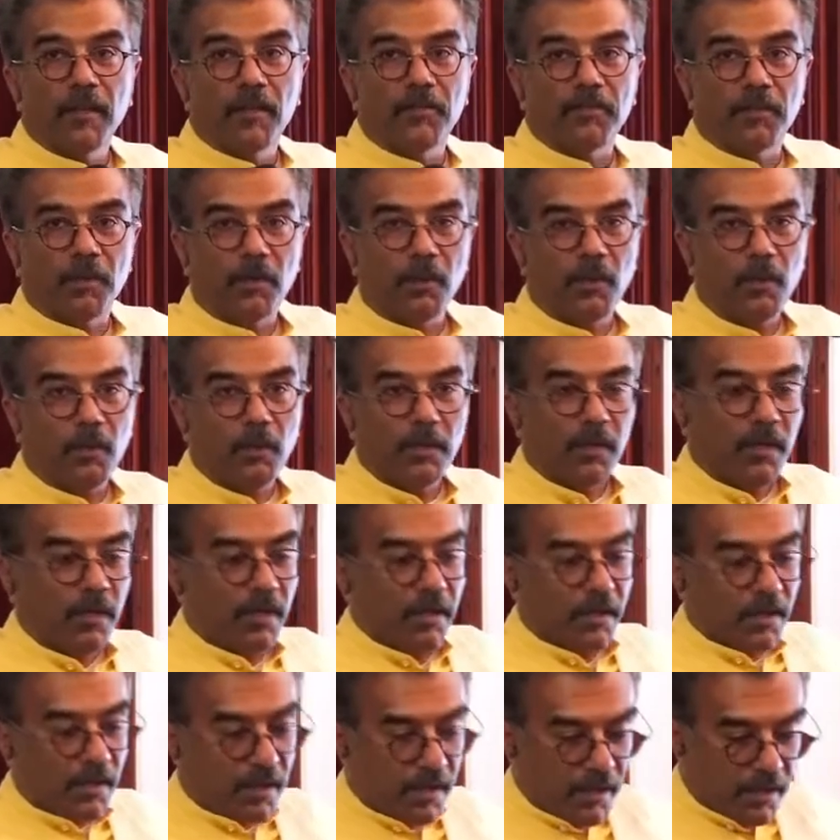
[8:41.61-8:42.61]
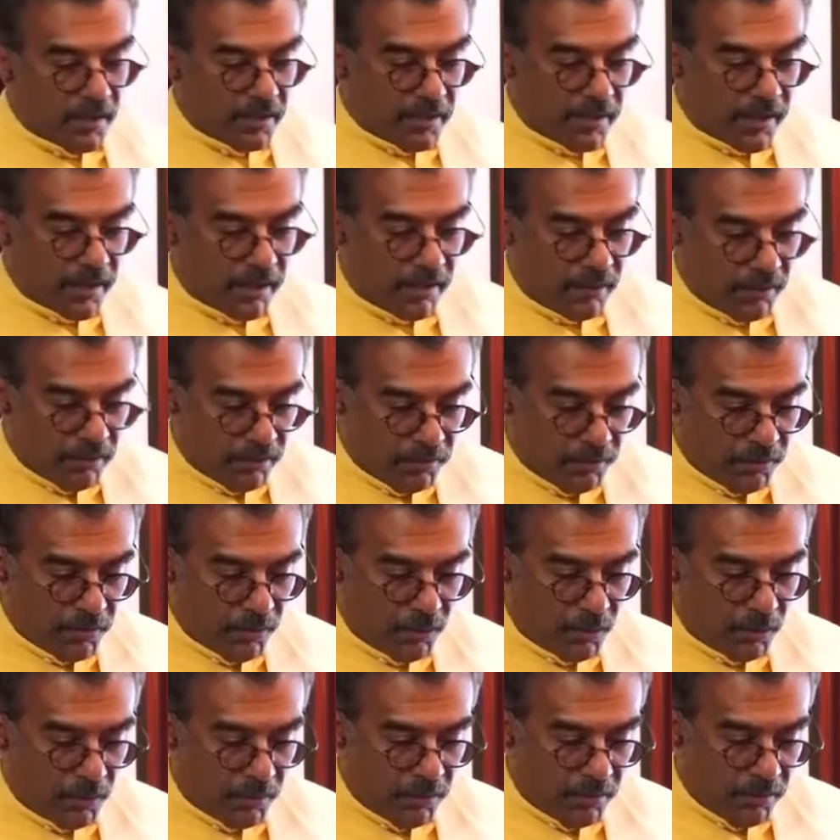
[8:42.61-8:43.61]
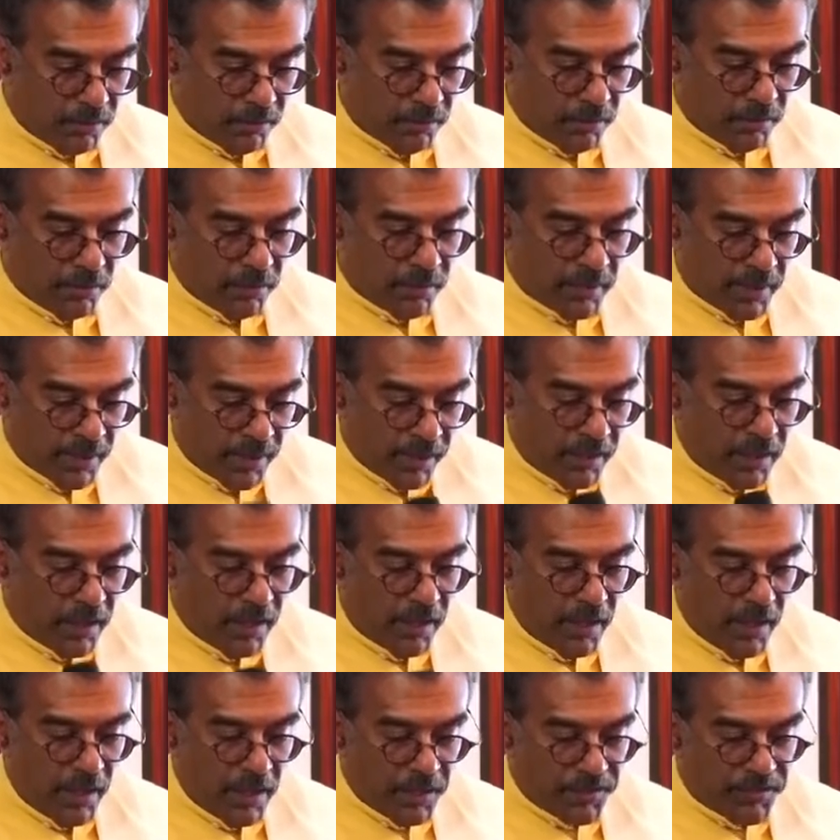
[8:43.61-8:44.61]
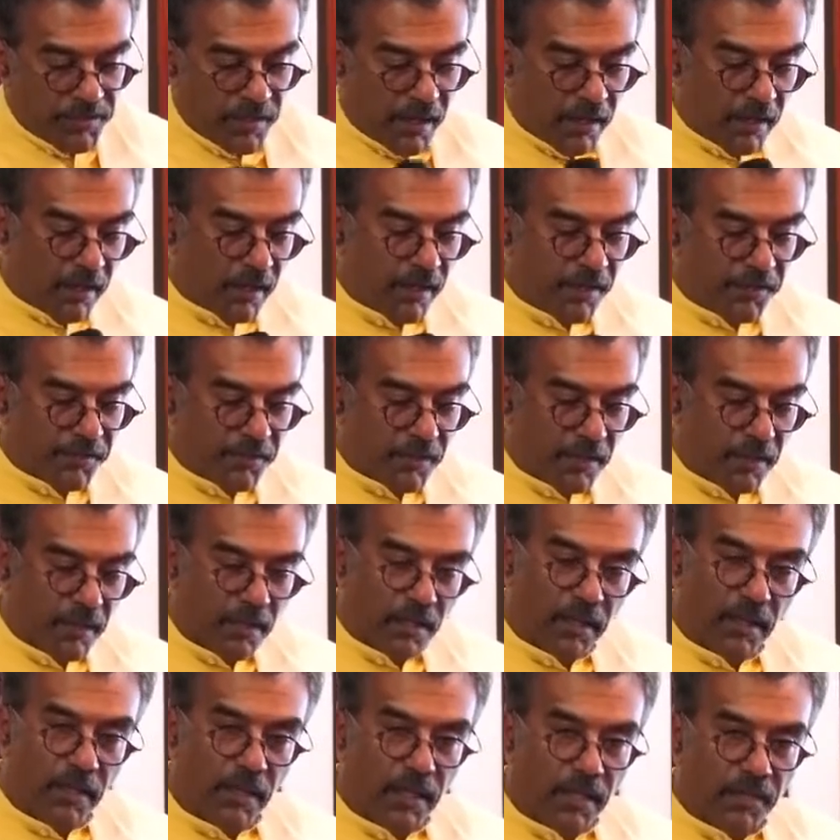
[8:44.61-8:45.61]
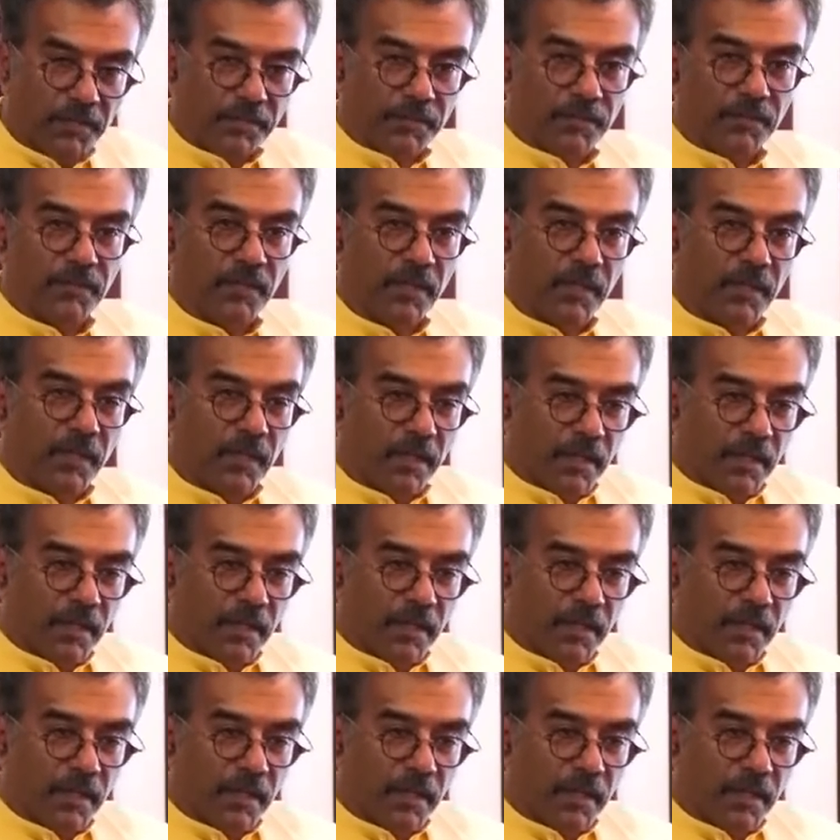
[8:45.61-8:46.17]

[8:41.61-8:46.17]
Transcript: So that each generation is